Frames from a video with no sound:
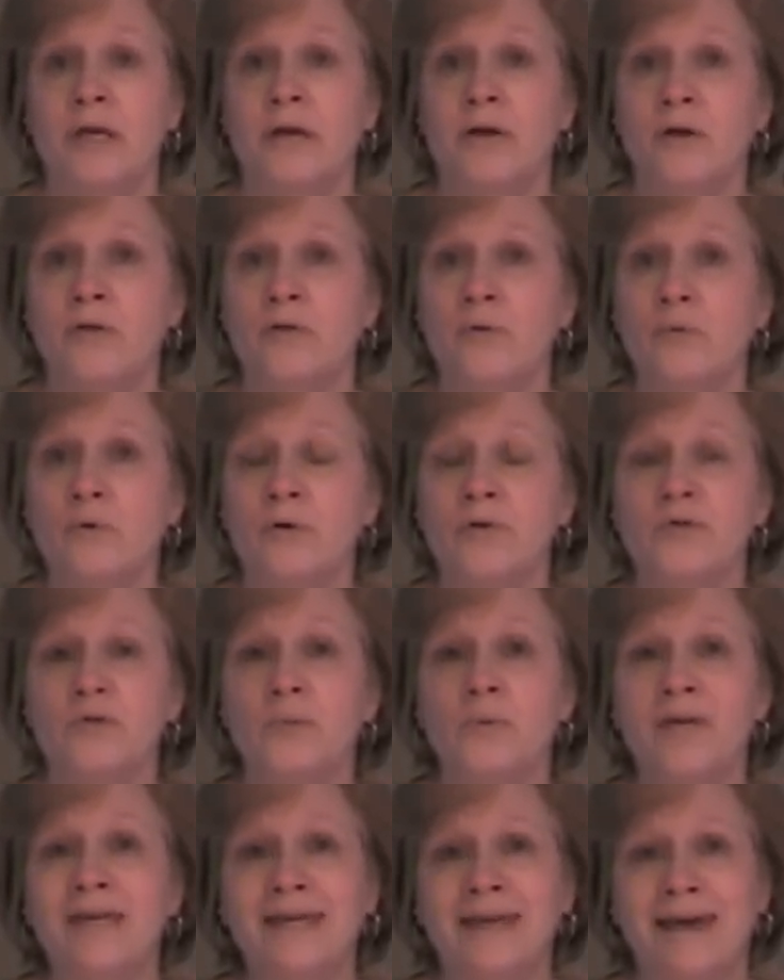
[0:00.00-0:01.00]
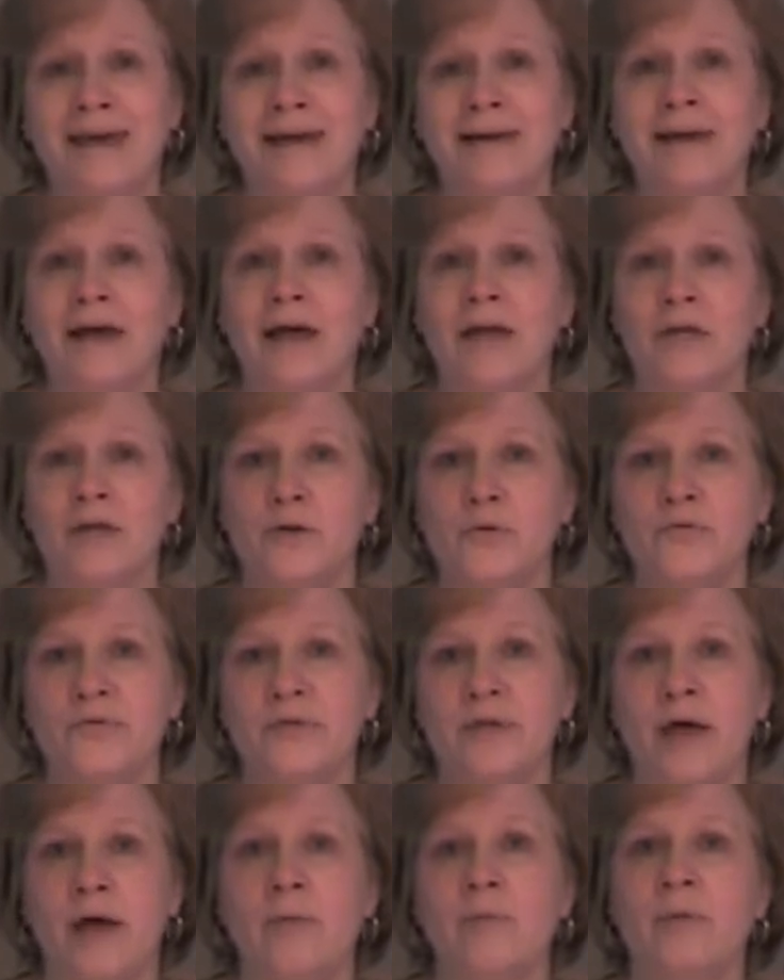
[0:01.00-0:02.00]
In other words, we cannot
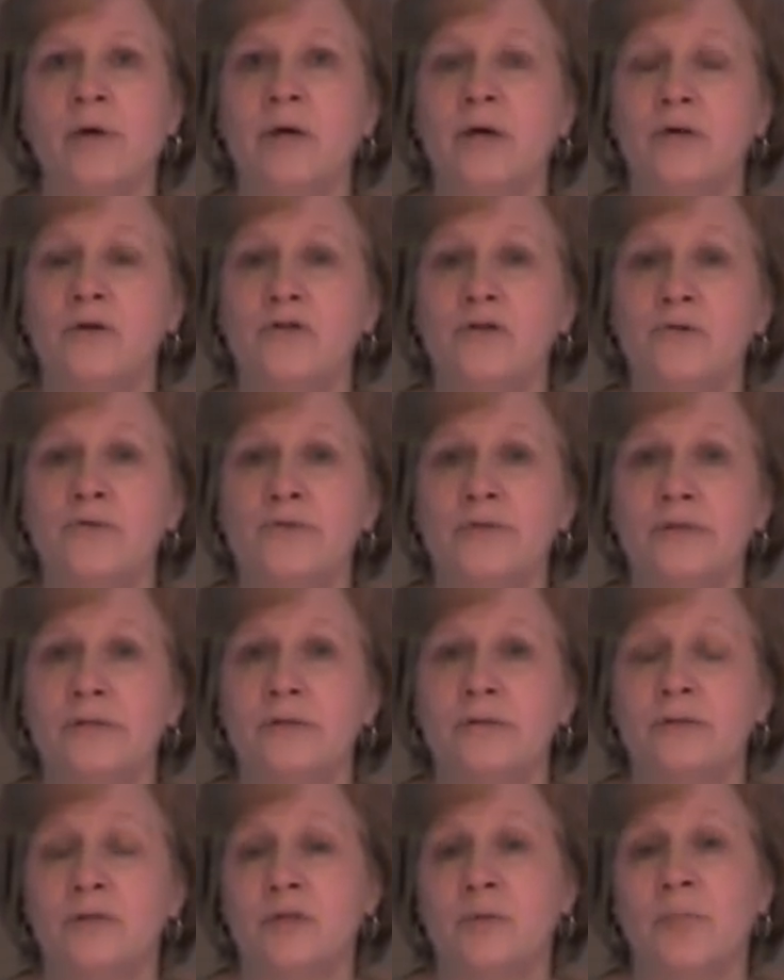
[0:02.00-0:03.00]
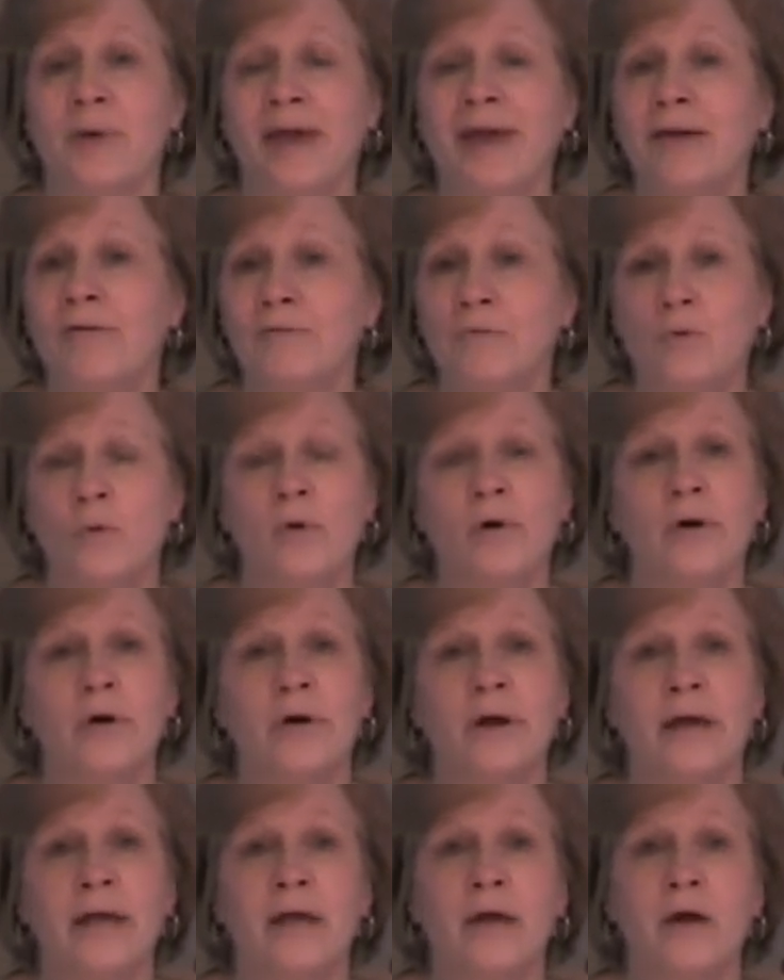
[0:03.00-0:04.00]
use them to pay
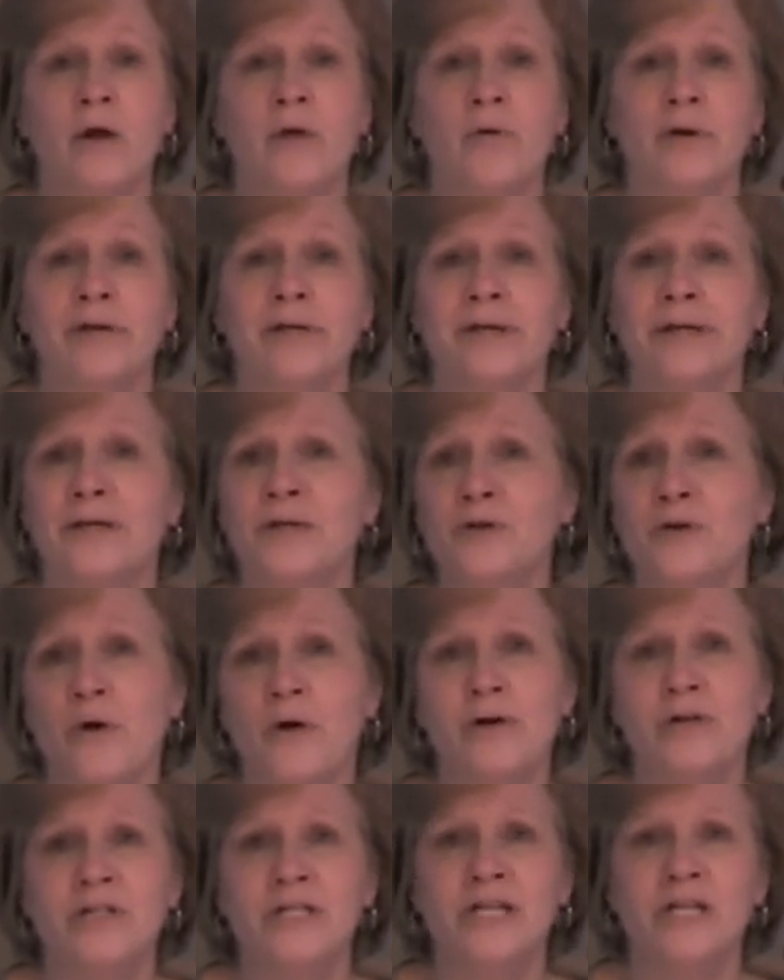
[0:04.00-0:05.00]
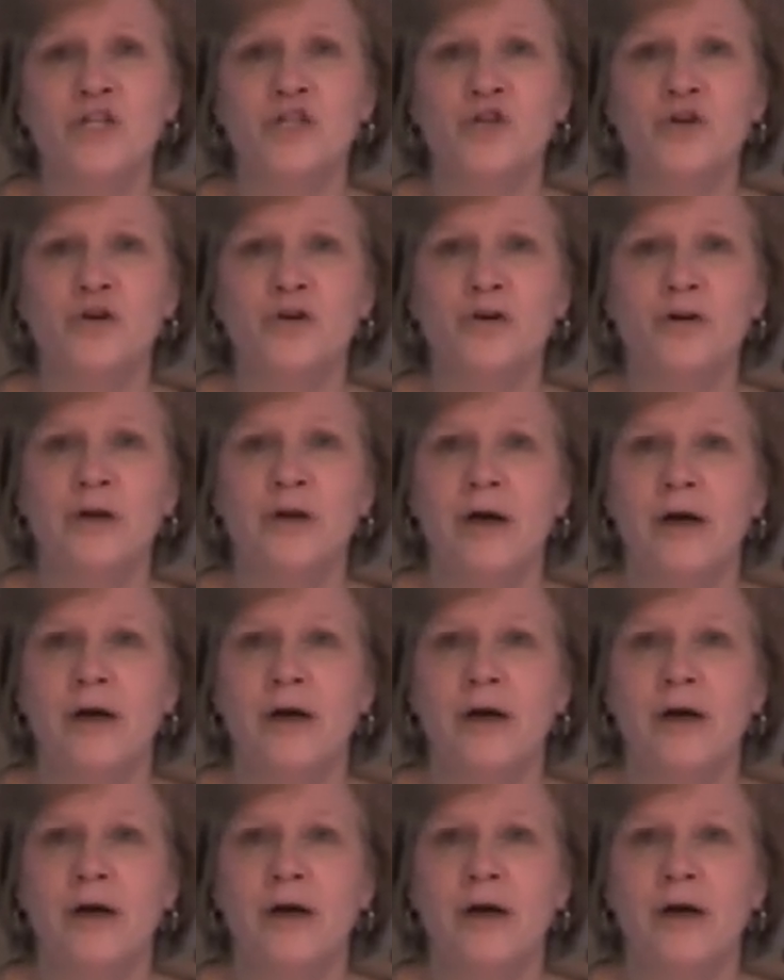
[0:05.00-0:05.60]
for a current kindergarten teacher,